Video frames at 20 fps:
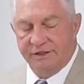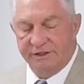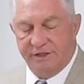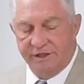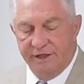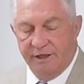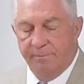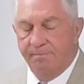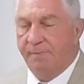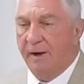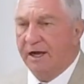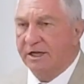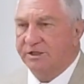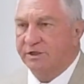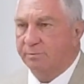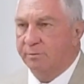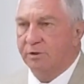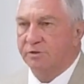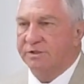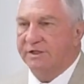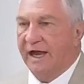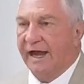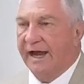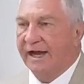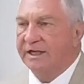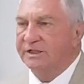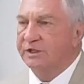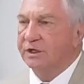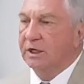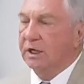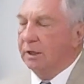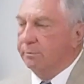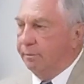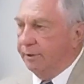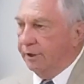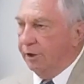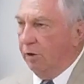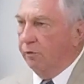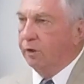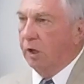It's an impossible task.
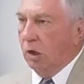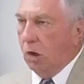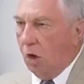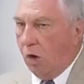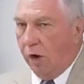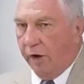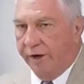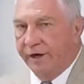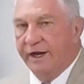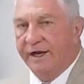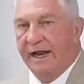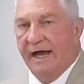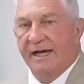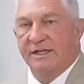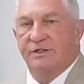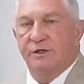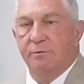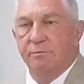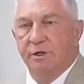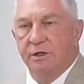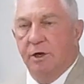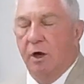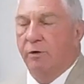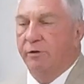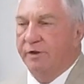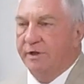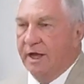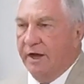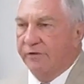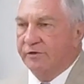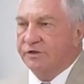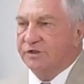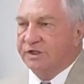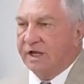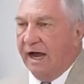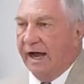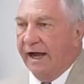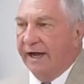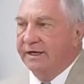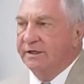But know the Lord and ask him to go to the other
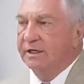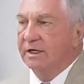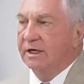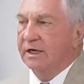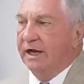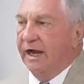side.